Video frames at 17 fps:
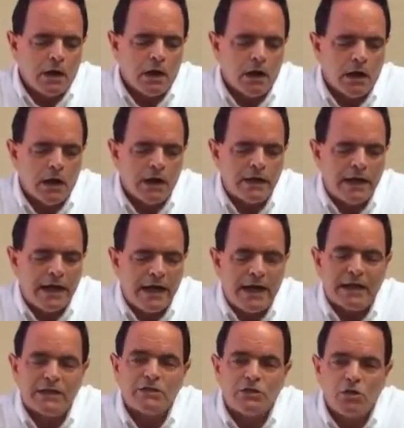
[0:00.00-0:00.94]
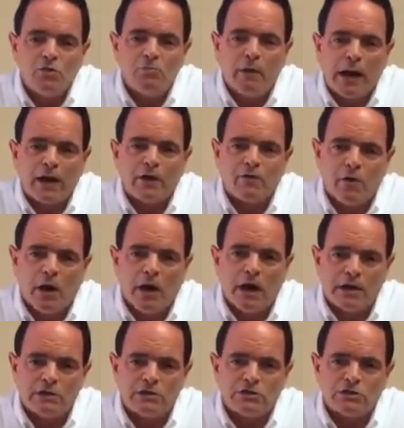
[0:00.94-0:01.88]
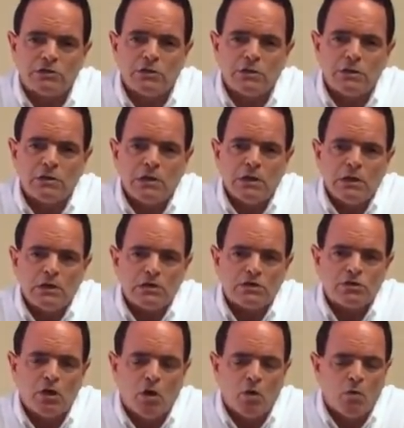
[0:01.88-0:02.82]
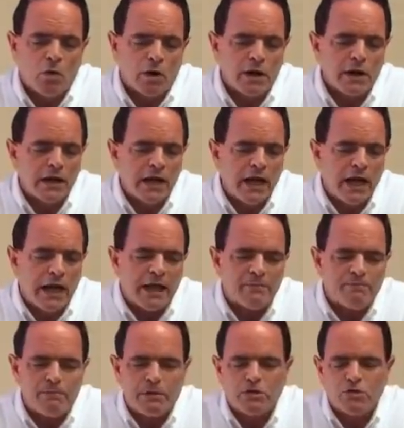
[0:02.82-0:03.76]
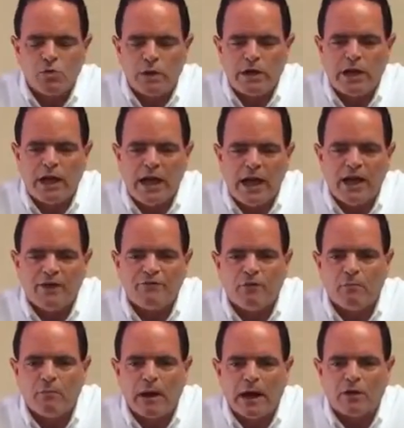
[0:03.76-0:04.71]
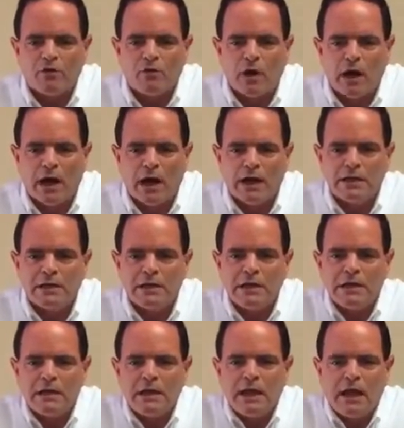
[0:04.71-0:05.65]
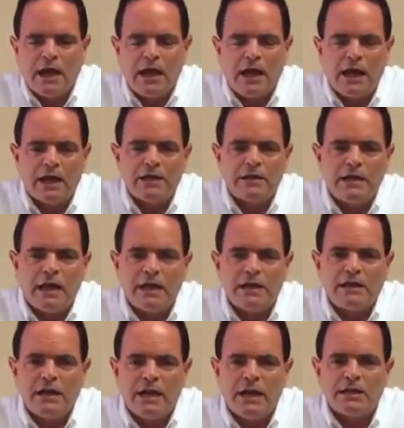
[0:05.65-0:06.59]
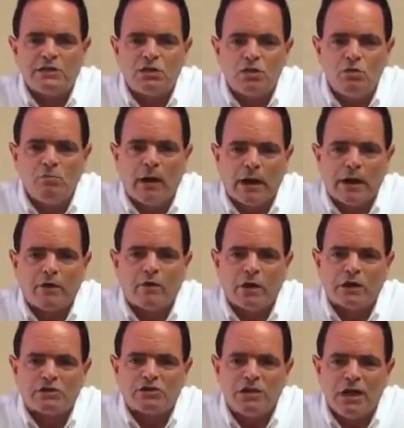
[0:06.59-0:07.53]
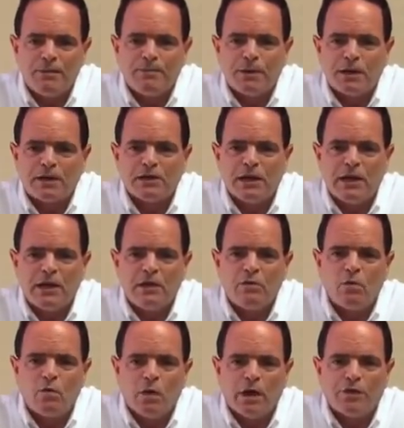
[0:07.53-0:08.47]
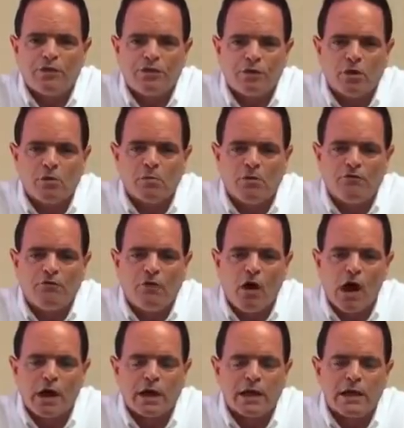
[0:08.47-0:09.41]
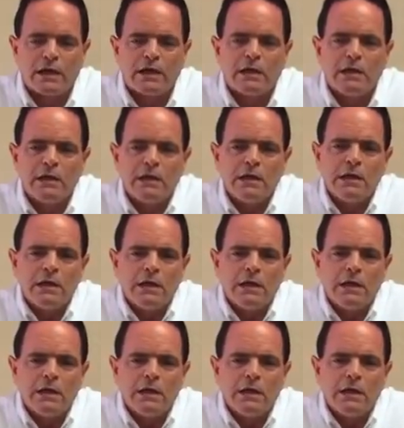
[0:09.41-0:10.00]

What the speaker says: and 2 microns. So we're going to get between a half a micron and 2 microns typically with thermal fogging.